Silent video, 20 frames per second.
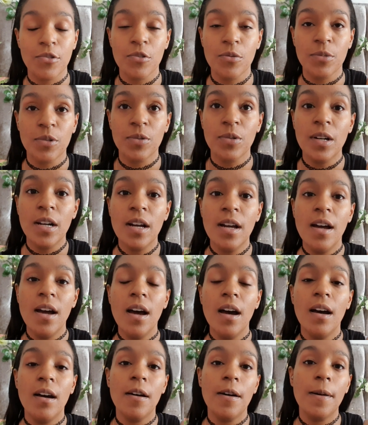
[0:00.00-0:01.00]
normal.
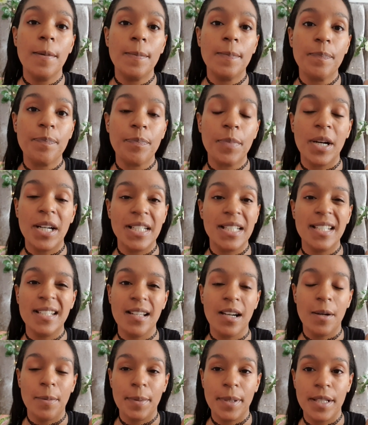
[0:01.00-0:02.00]
But I
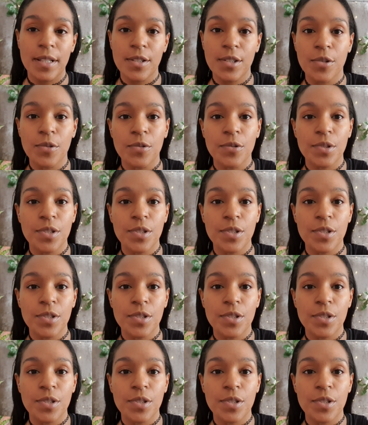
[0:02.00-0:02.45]
didn't up it at all.